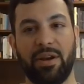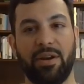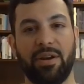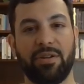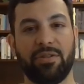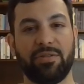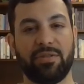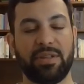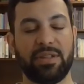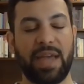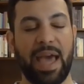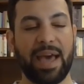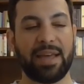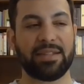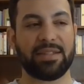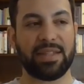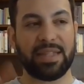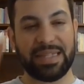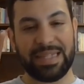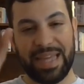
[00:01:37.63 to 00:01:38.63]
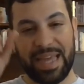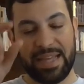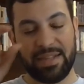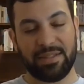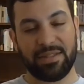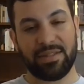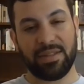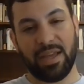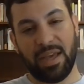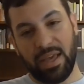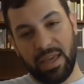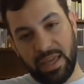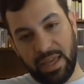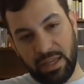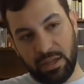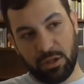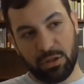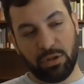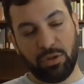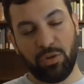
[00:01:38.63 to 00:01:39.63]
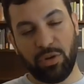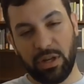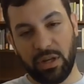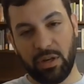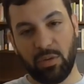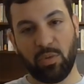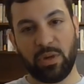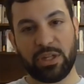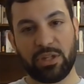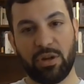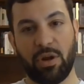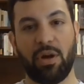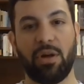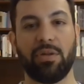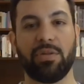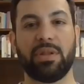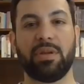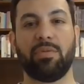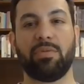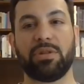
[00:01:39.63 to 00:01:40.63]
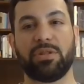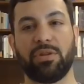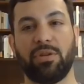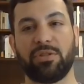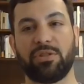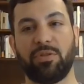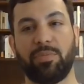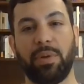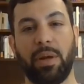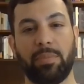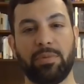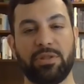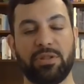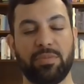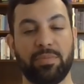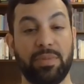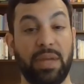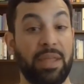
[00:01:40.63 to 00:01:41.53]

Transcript: and it has the dates included in which all the results are published.